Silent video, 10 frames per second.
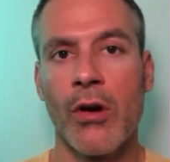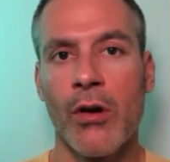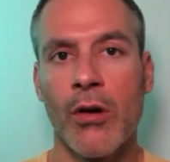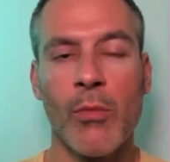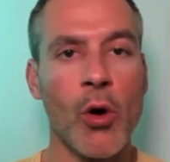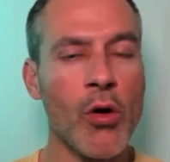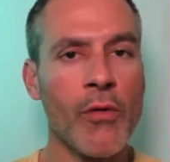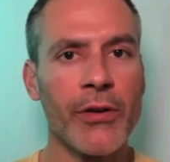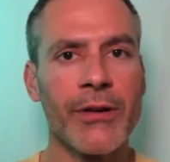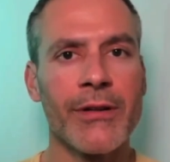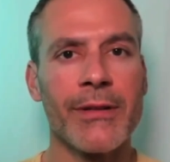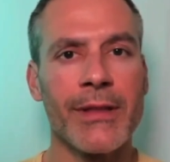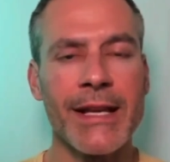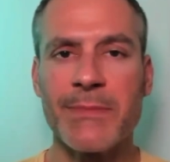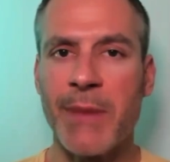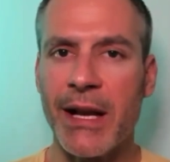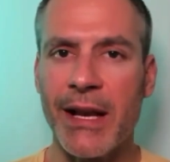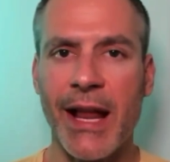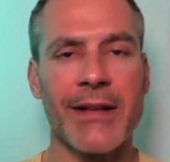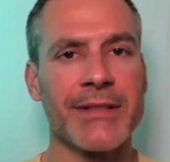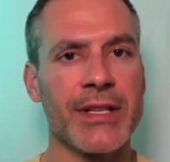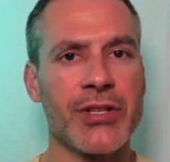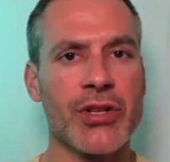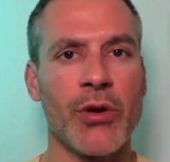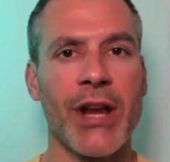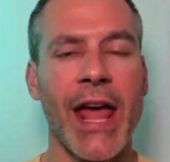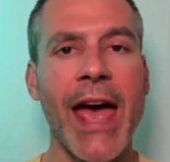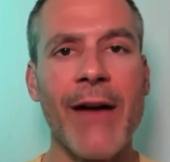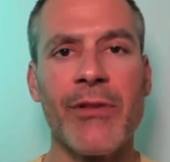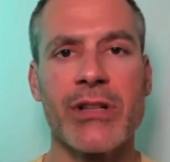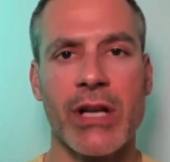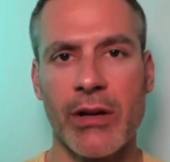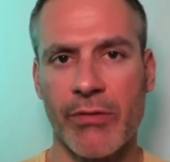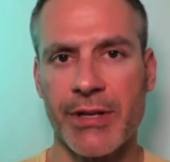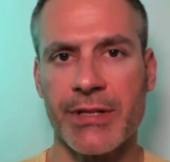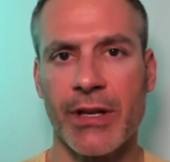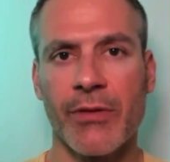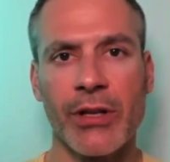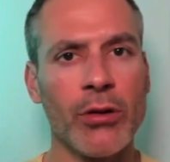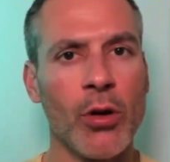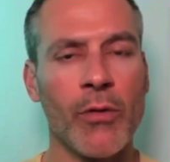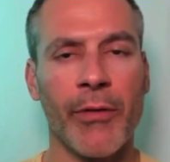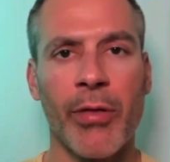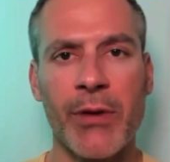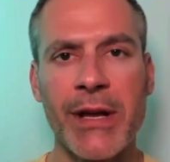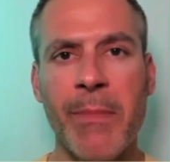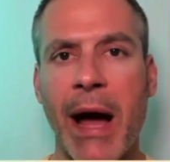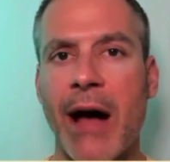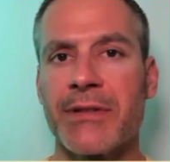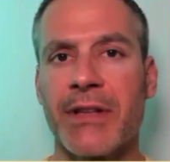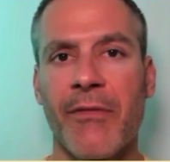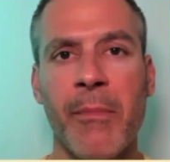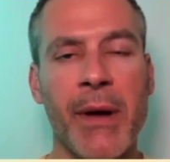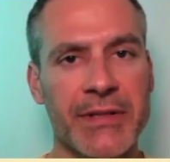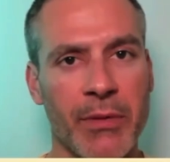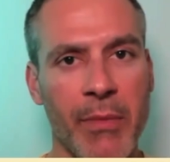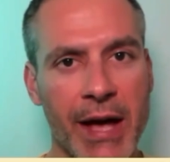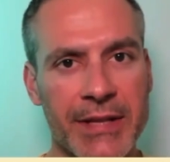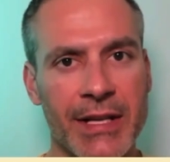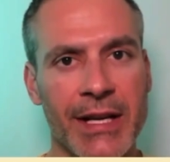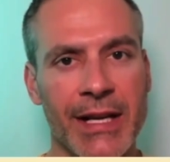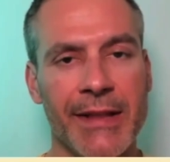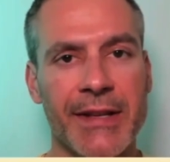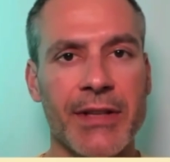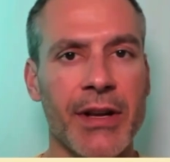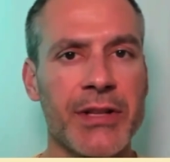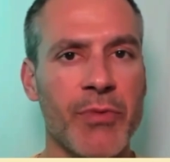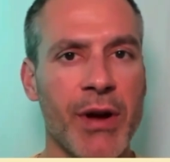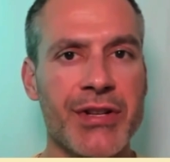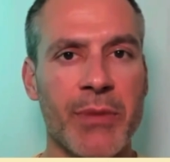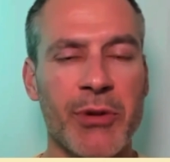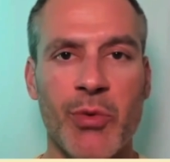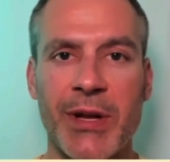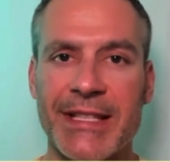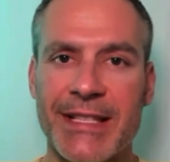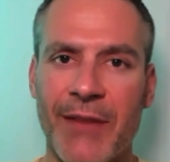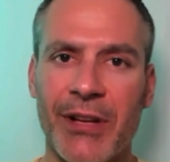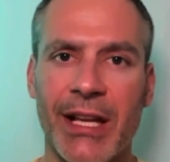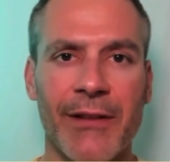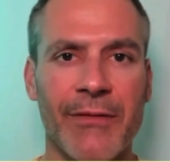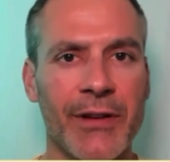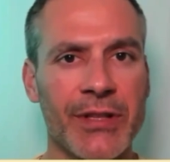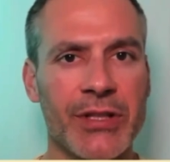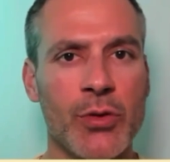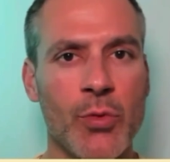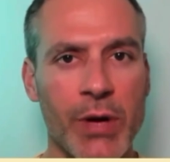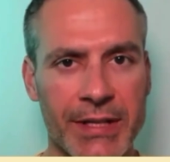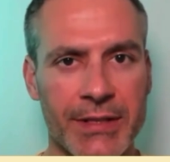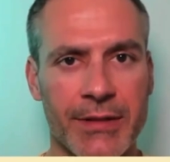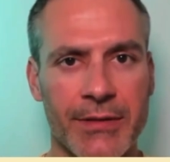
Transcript: Moreover, these meta-analyses showed an average increase of a little over 3 pounds of muscle mass in the studies ranging between 7 and 52 weeks.